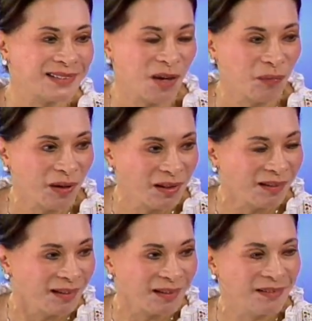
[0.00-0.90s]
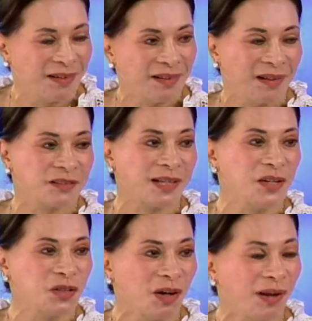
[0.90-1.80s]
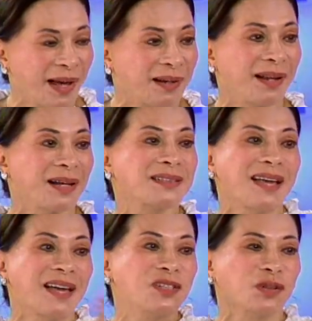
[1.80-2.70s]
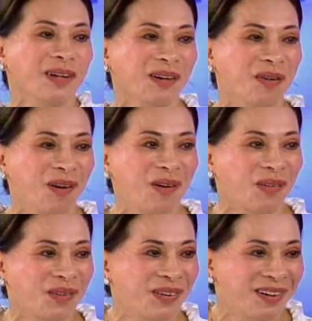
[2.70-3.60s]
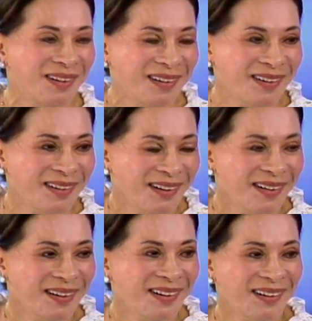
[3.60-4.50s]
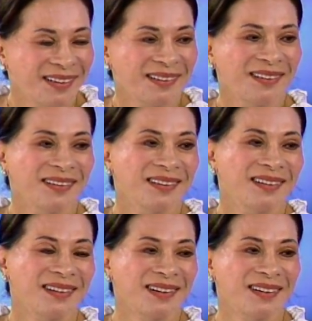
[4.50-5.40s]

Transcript: several, uh, if, like, like a century ago. Because if it's a nineteen eighties uh, figure, that